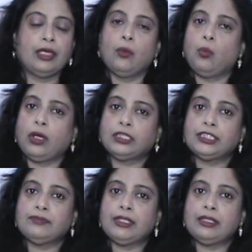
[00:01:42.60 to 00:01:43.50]

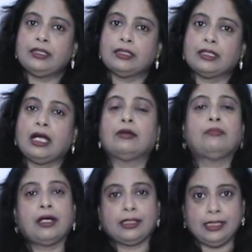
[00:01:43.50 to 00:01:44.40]
Whatever
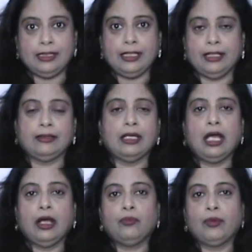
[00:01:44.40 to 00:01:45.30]
karma he did,
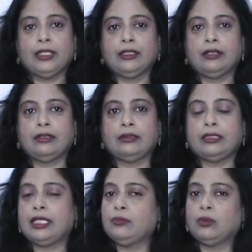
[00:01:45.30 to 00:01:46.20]
whether
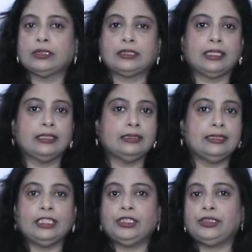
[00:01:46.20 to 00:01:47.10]
he was
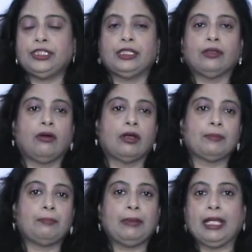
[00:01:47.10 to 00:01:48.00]
eating
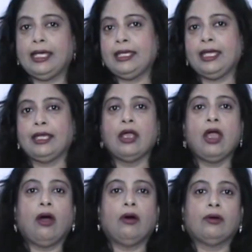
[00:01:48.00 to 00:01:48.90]
or playing
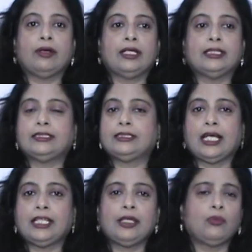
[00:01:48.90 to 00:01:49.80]
or
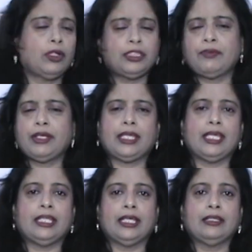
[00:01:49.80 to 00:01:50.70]
studying, whatever
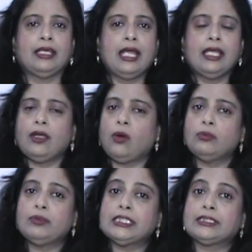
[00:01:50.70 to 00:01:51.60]
he did, he
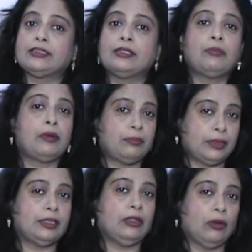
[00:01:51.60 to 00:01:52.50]
always
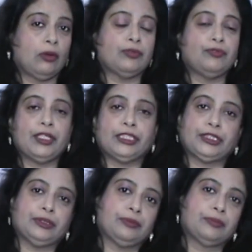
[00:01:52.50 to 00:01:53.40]
remembered Lord Vishnu.